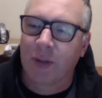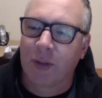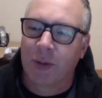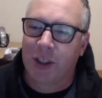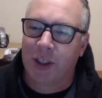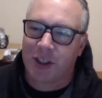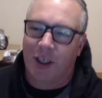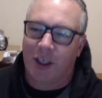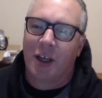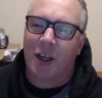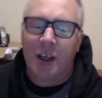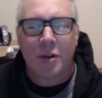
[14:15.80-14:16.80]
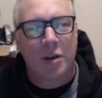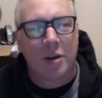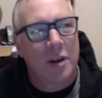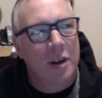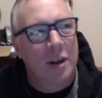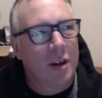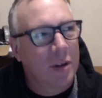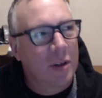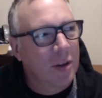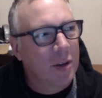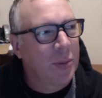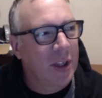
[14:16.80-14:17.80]
Give Me a Shot. Yeah. So
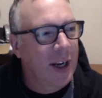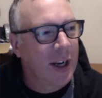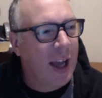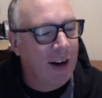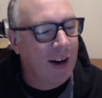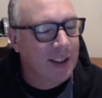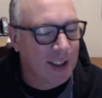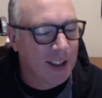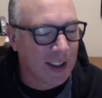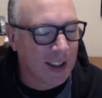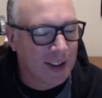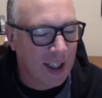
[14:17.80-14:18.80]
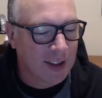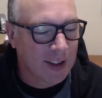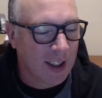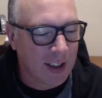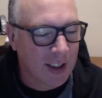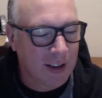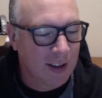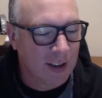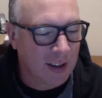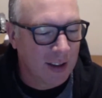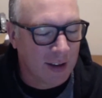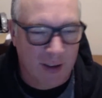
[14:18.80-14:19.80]
the Berlin Harris thing sounds like,
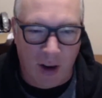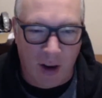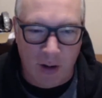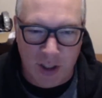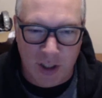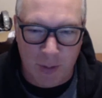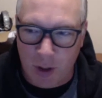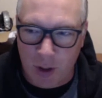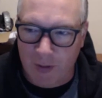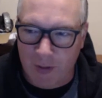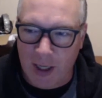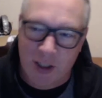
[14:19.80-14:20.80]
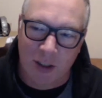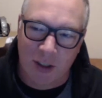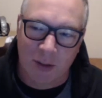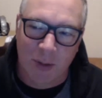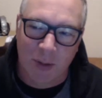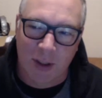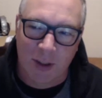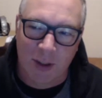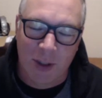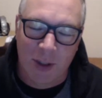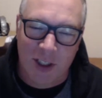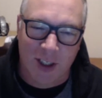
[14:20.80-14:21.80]
you know, coaching motivation, but
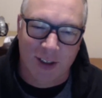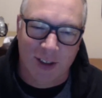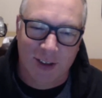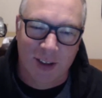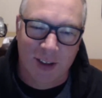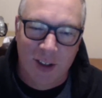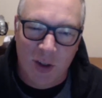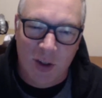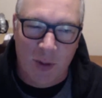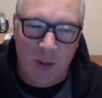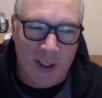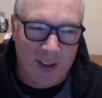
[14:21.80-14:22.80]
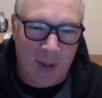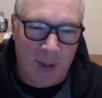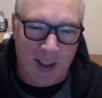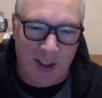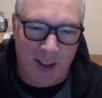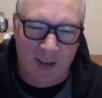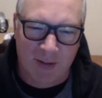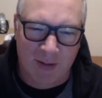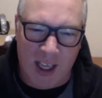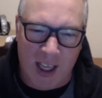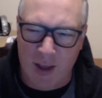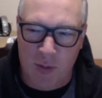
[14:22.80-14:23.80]
Give Me a Shot's almost about
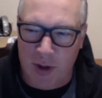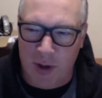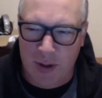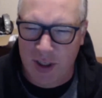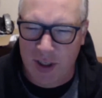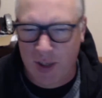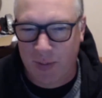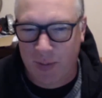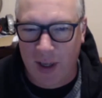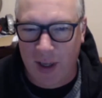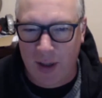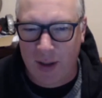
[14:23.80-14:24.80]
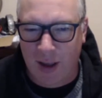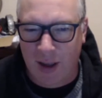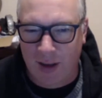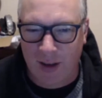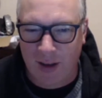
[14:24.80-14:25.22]
getting sponsorship. Is that?